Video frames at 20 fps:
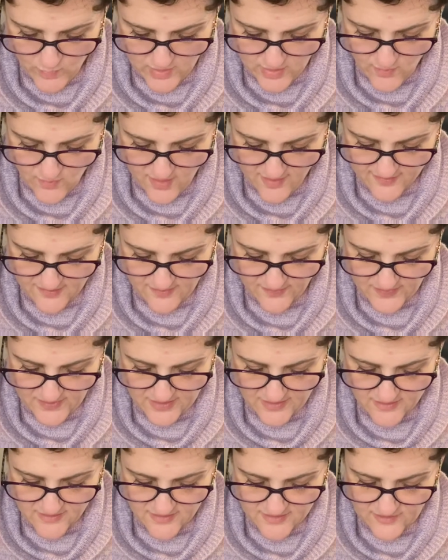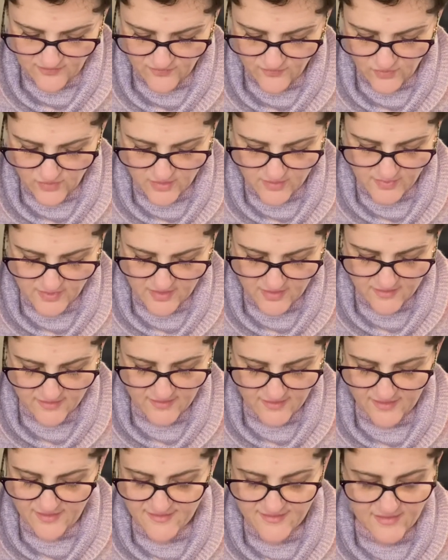I want something different, because
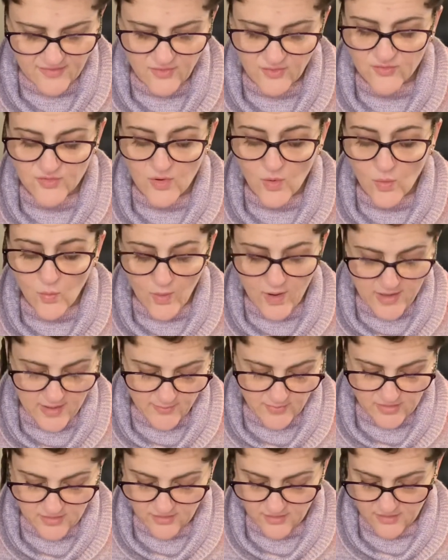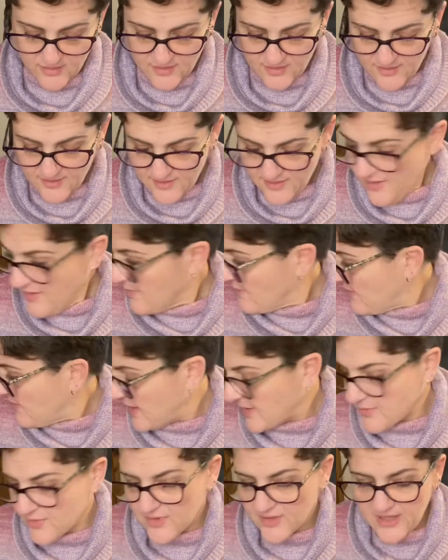like I said, there's no way I'm going to be
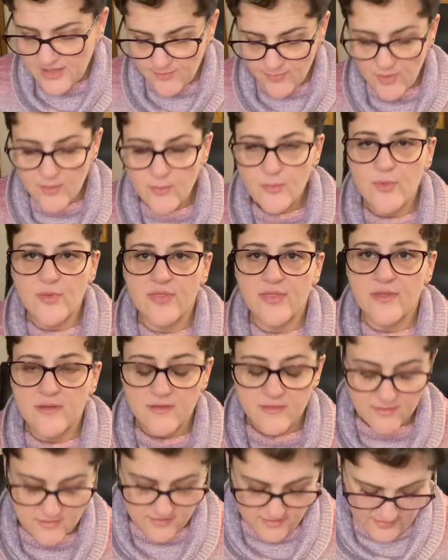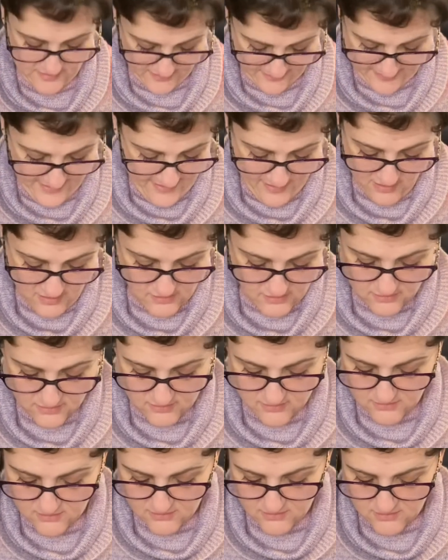able to keep up with the sal,
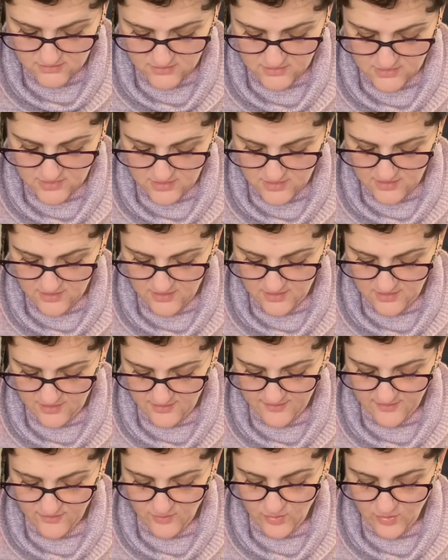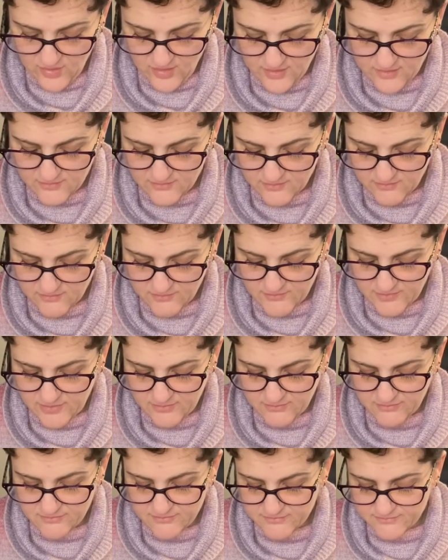because they're already on
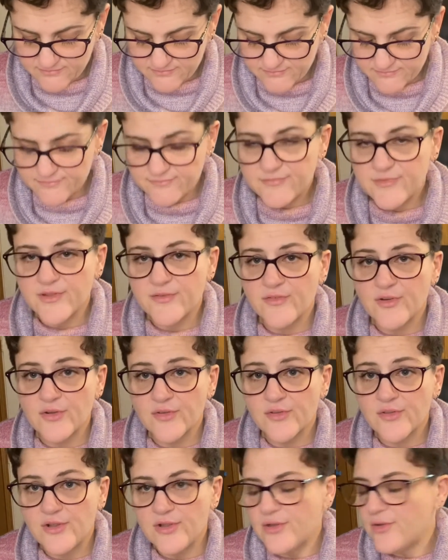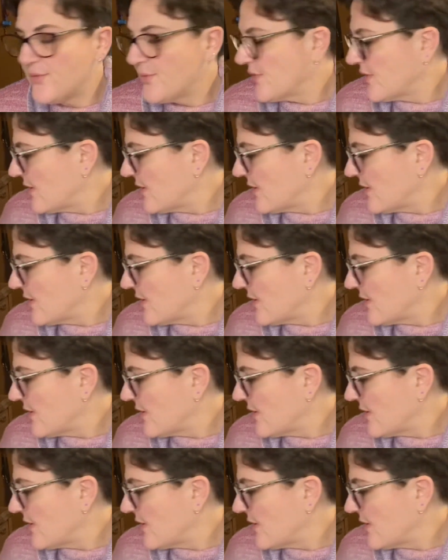the first clue and